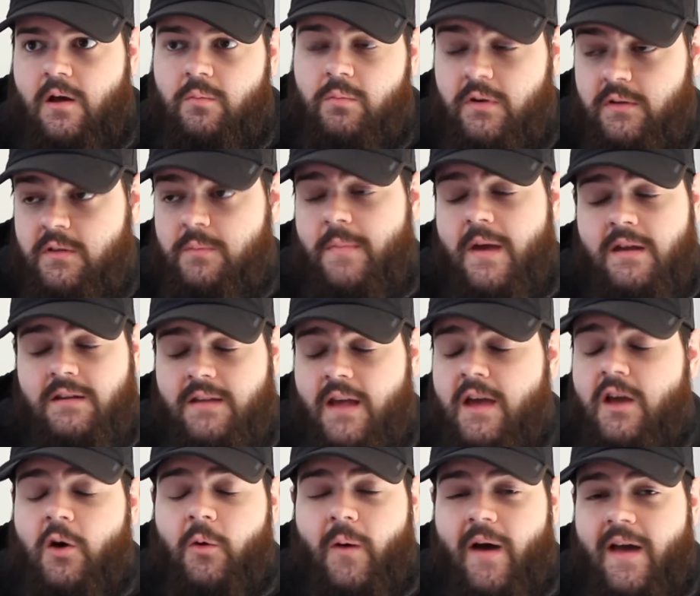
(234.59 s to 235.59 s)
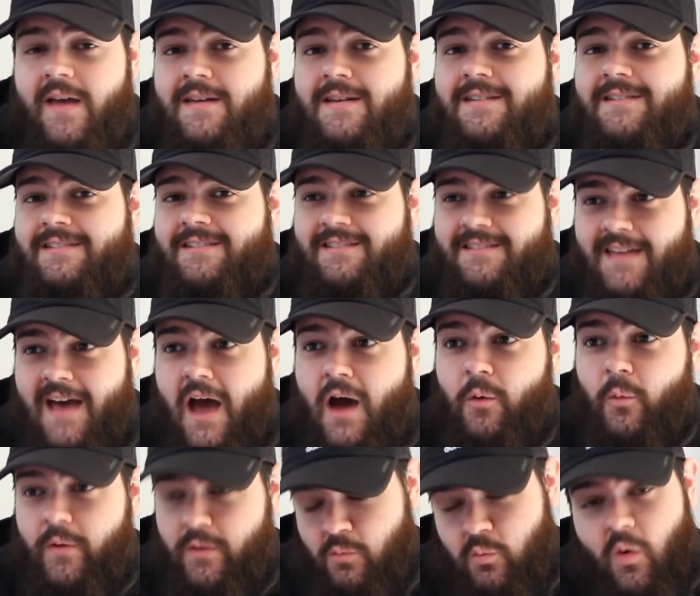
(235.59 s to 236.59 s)
But the main takeaway is
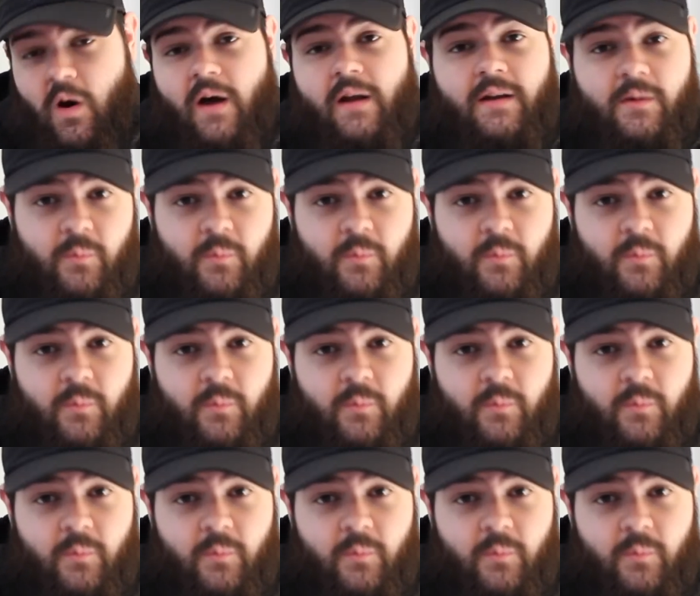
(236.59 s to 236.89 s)
that we won